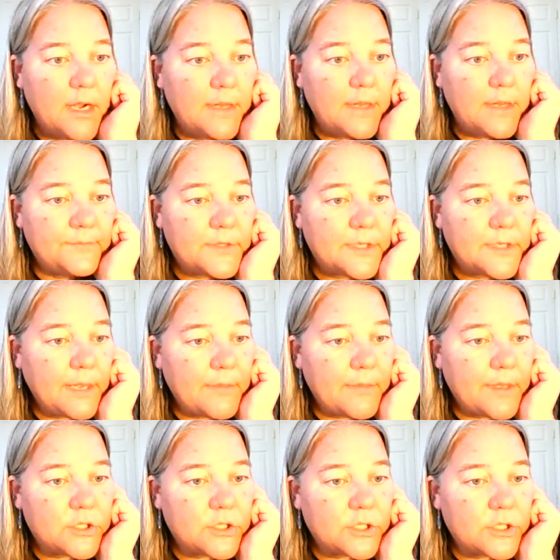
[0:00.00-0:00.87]
Did I
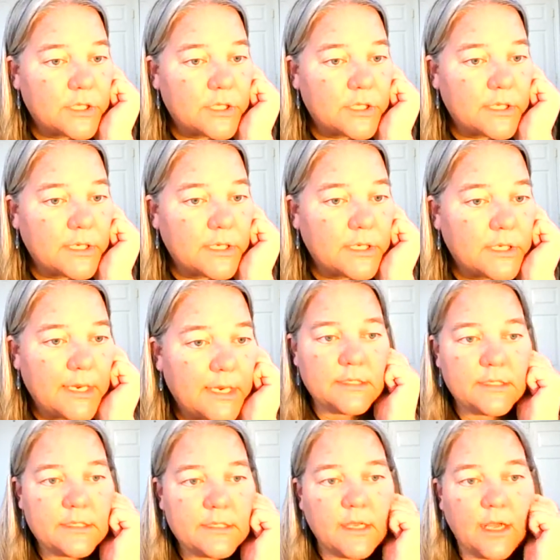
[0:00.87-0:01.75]
mention editing
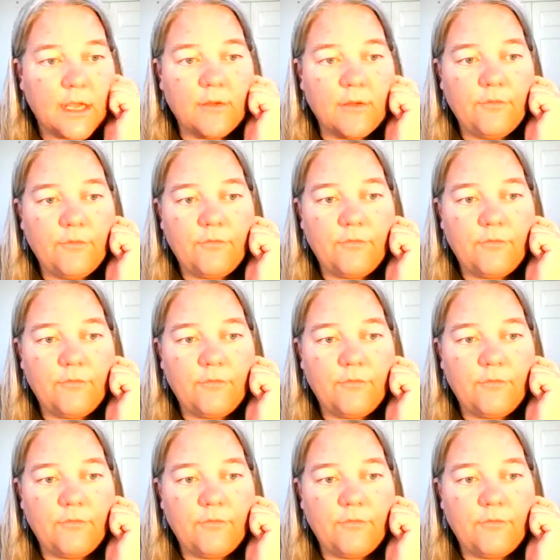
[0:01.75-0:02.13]
software?